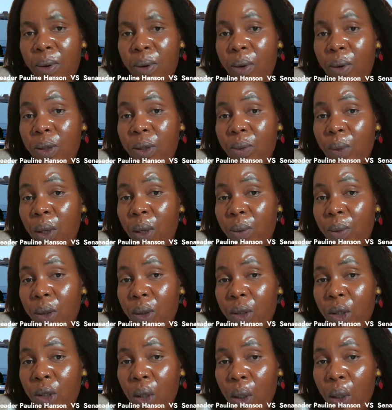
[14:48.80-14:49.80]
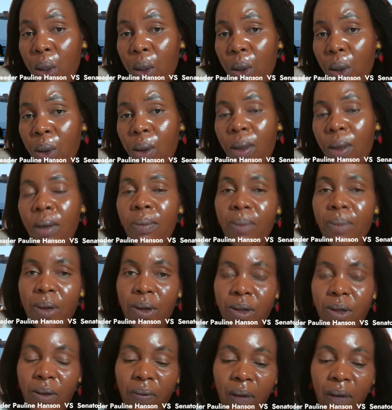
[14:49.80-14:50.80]
post-World War II
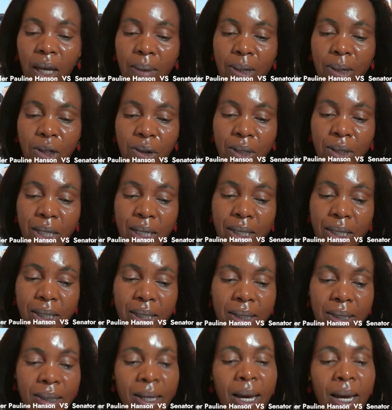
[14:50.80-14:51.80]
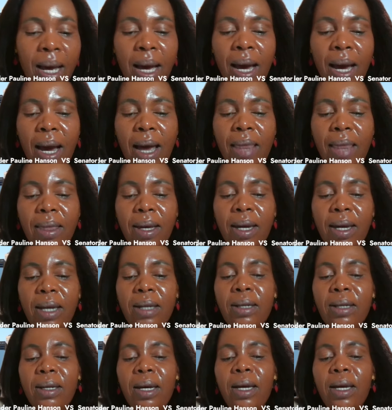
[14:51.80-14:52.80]
because of labour shortages. And
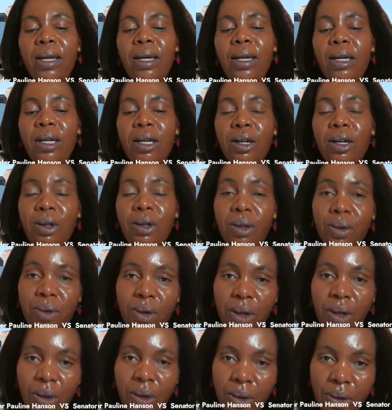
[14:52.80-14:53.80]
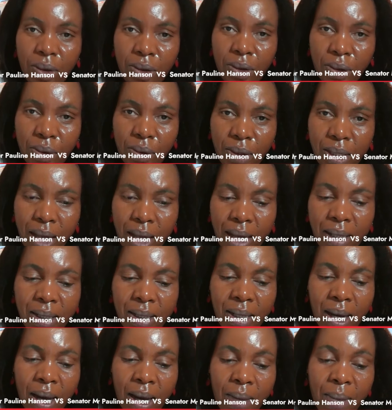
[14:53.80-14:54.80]
then they then introduced
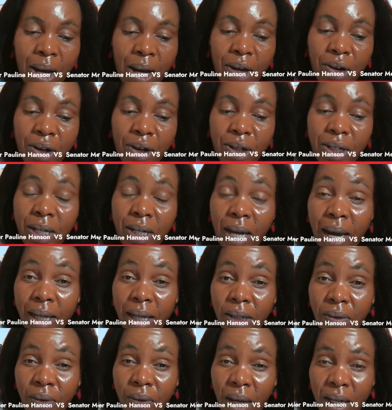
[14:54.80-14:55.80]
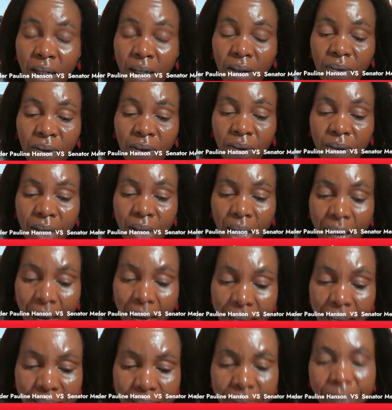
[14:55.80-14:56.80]
that Migration Act of
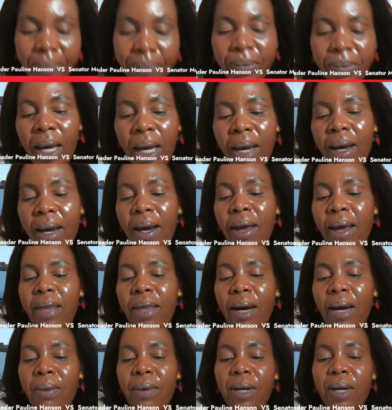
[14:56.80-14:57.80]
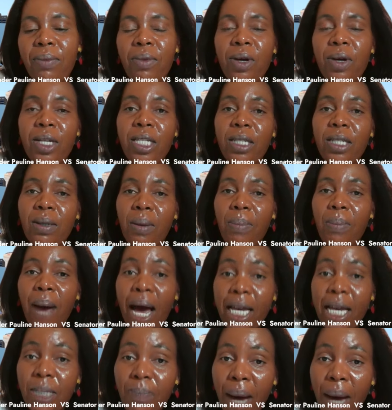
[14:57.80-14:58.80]
1958. That one was
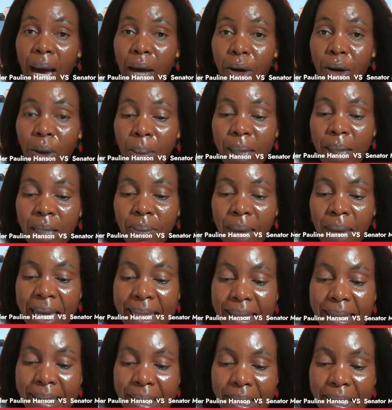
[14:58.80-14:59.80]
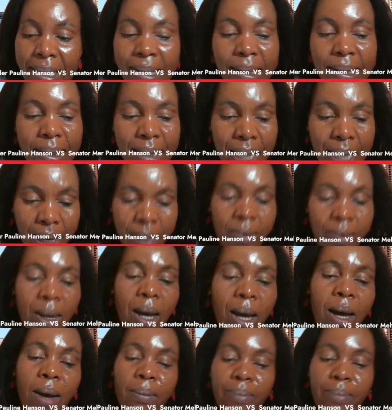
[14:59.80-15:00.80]
passed by Robert Menzies.
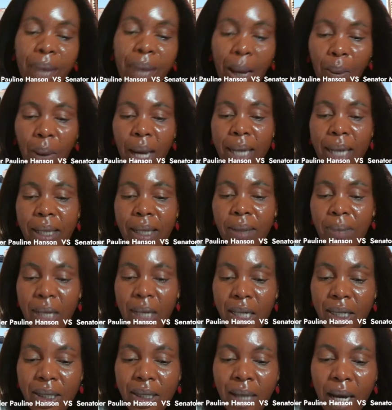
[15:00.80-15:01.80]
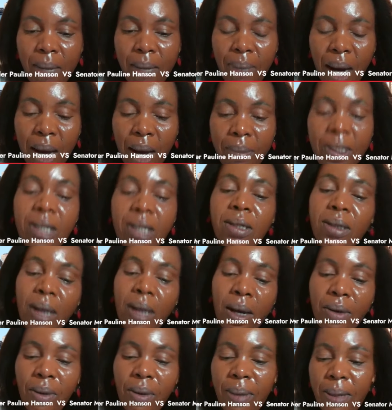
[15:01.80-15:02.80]
That one minister, Prime
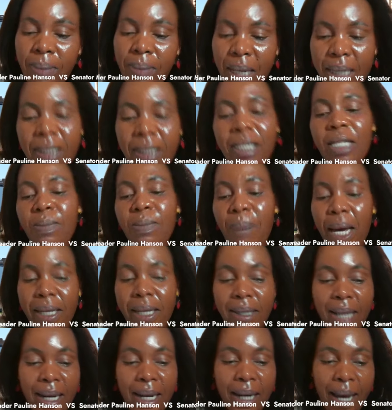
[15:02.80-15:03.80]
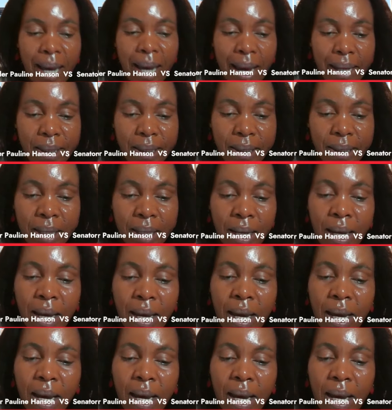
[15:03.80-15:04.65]
Minister Robert Menzies, passed that act.